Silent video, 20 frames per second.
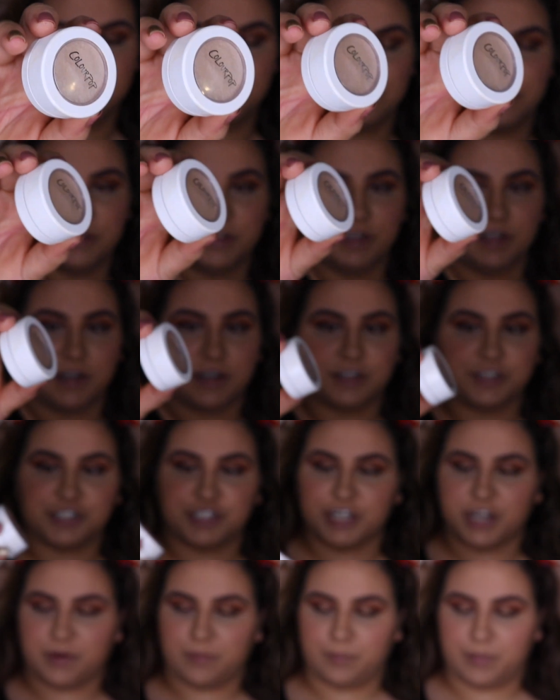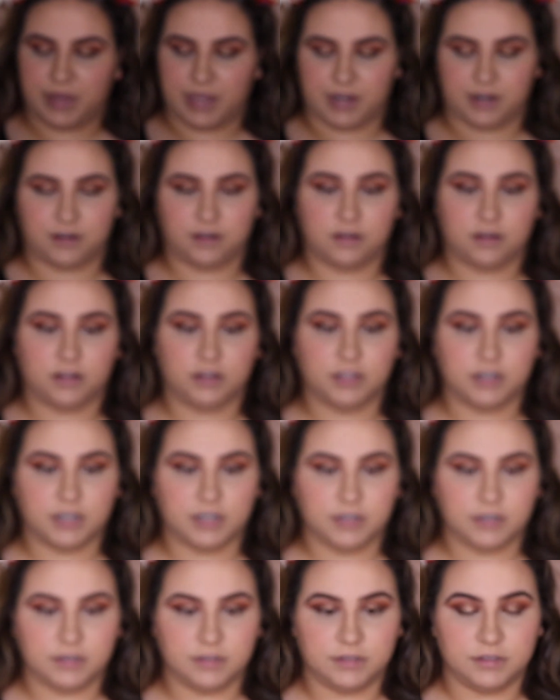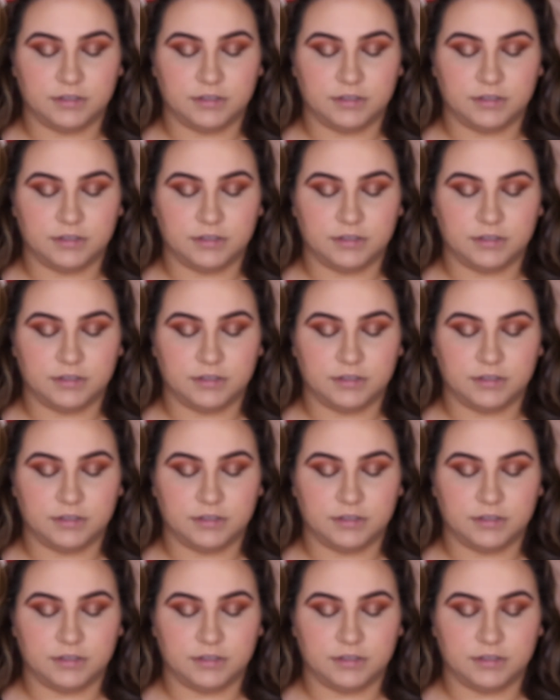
a really nice champagne color.